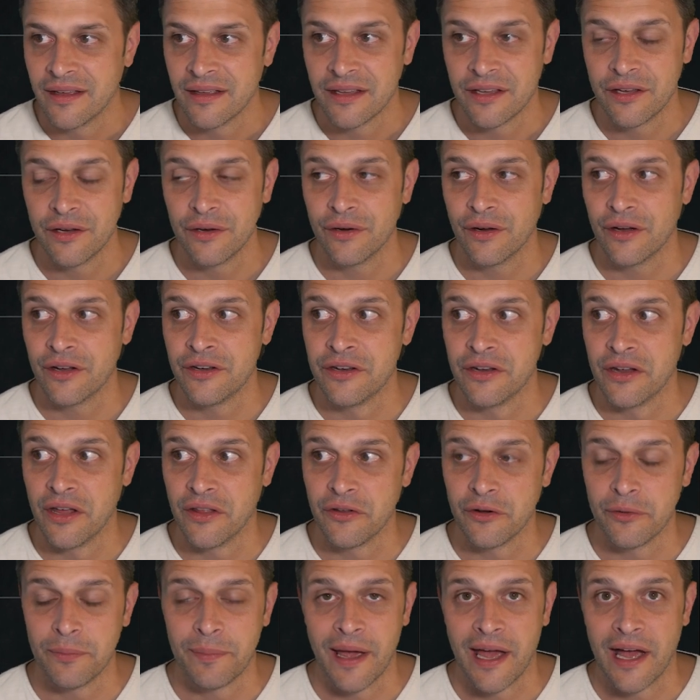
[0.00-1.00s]
Here,
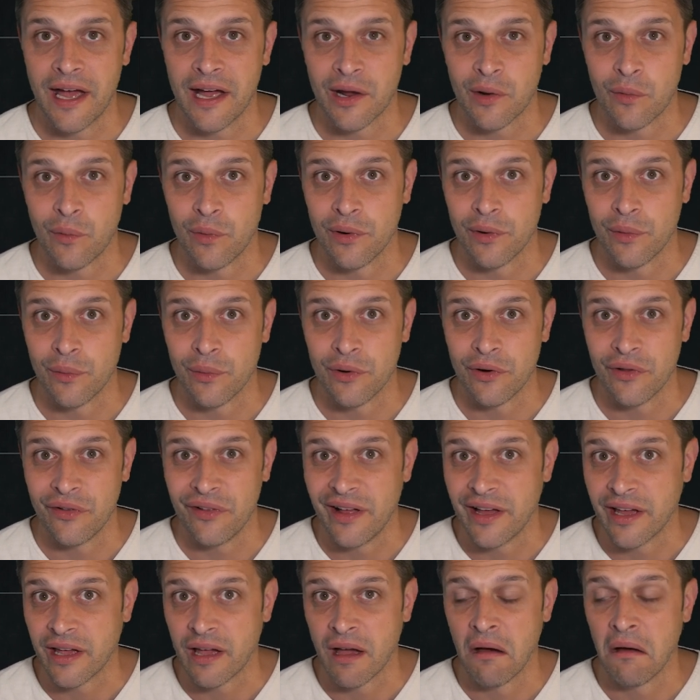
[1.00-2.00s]
another pack where we're
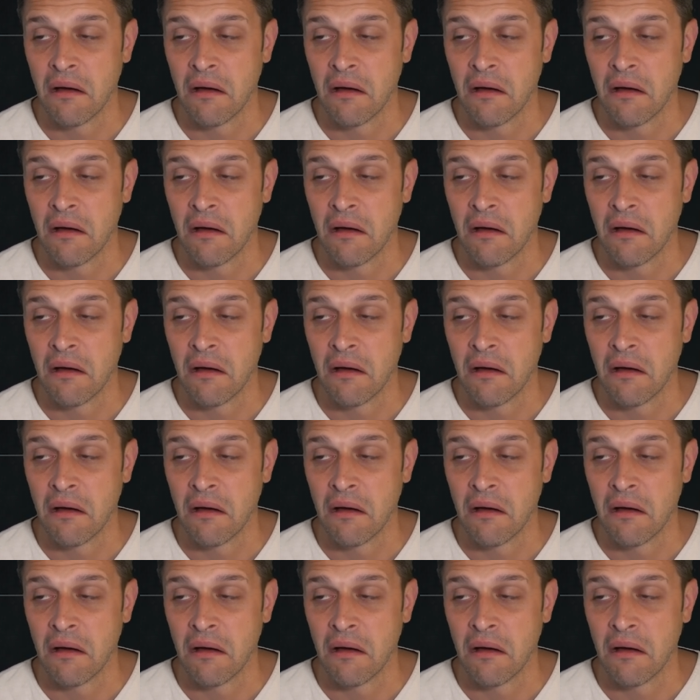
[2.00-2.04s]
like,